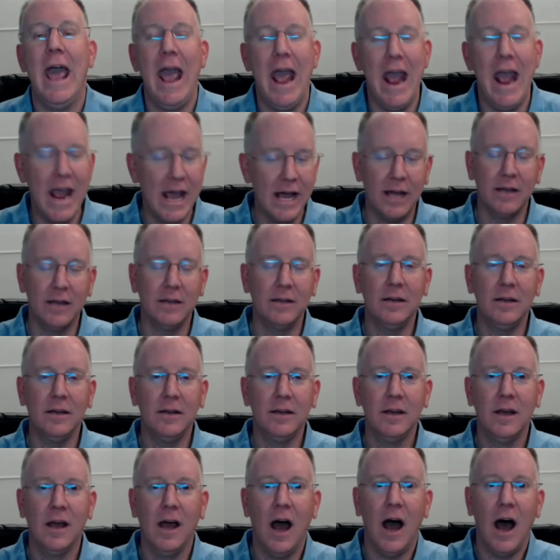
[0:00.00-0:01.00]
And
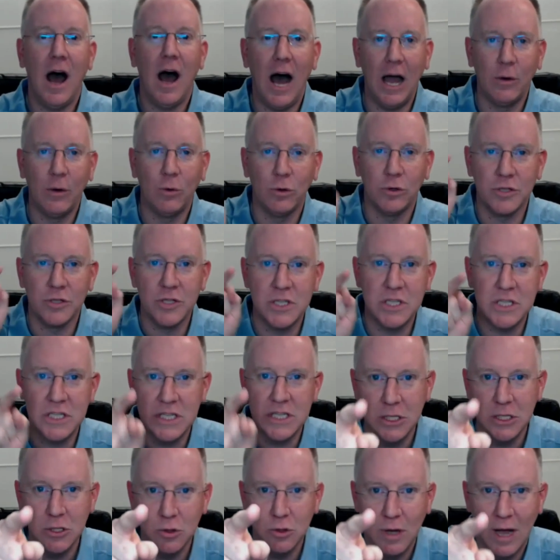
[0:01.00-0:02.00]
I will
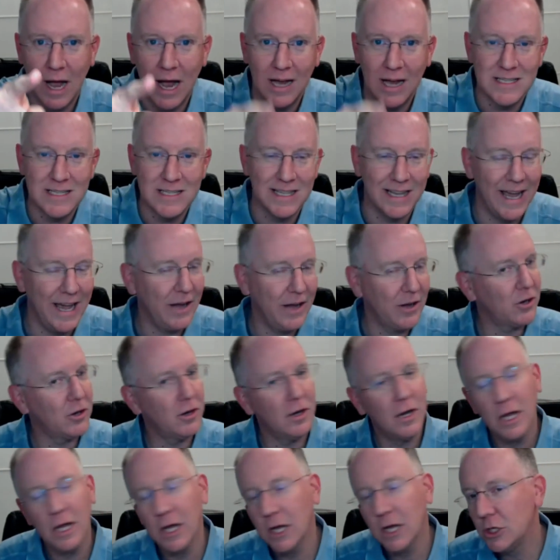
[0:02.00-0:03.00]
see you guys later.